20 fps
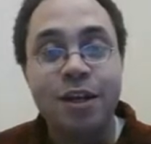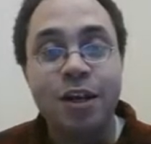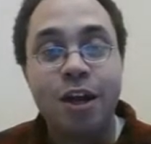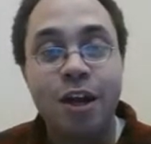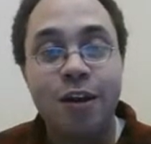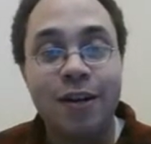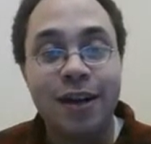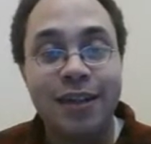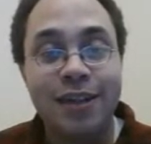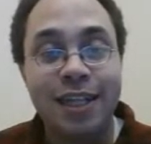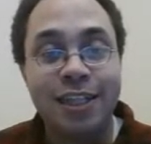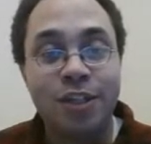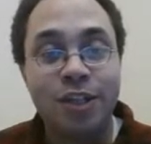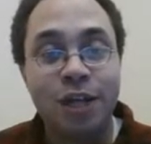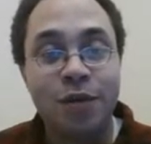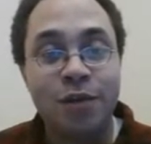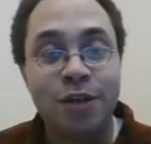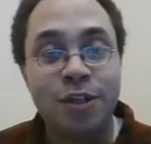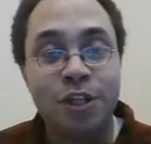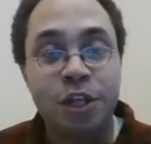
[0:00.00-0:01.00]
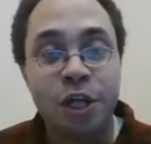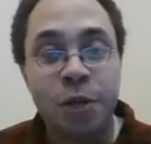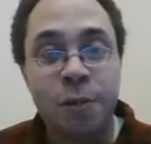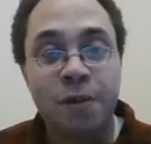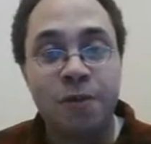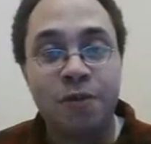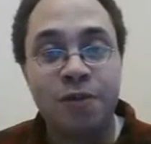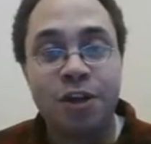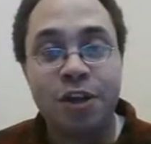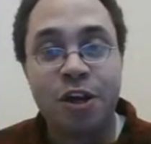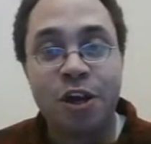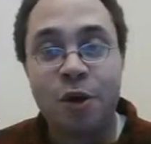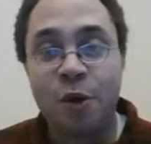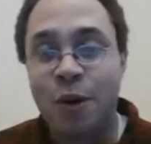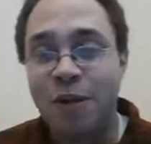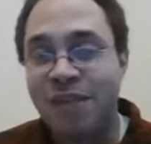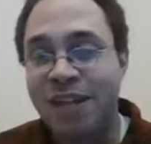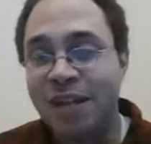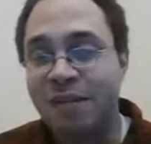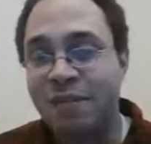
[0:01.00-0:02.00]
All right, that's all I want to talk about with ko.
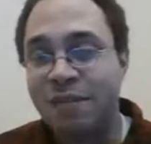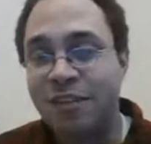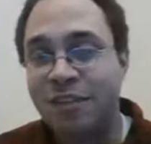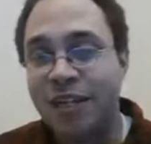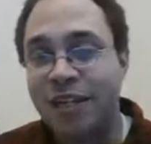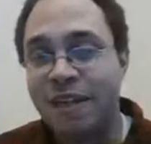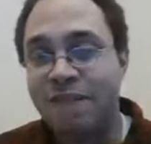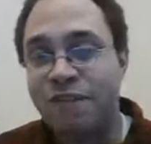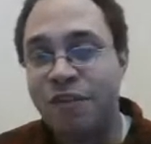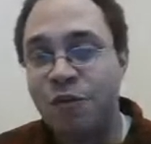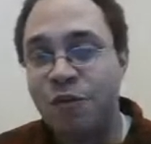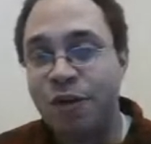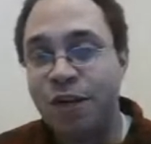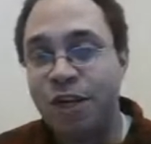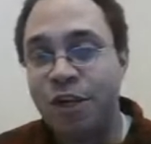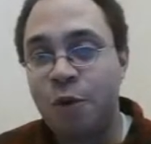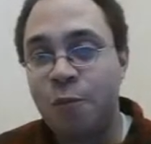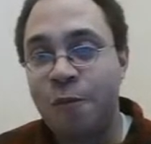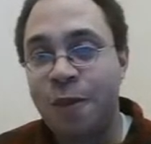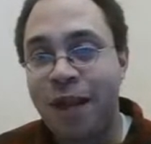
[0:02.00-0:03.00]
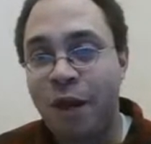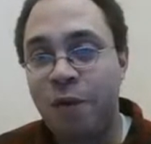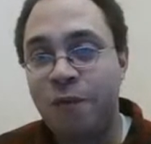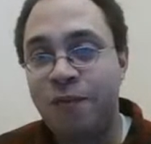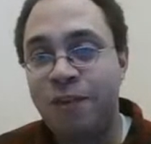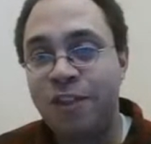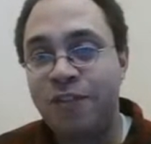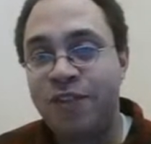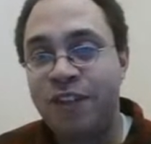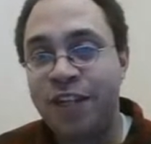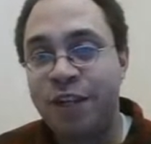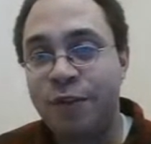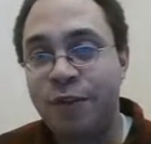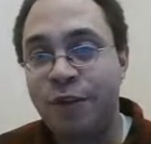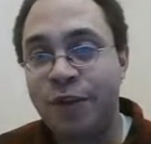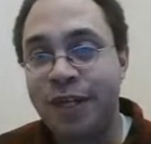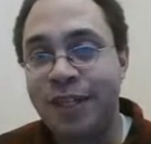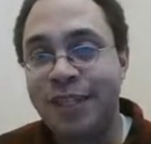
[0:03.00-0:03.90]
If that, if you want to go back over this video and look at the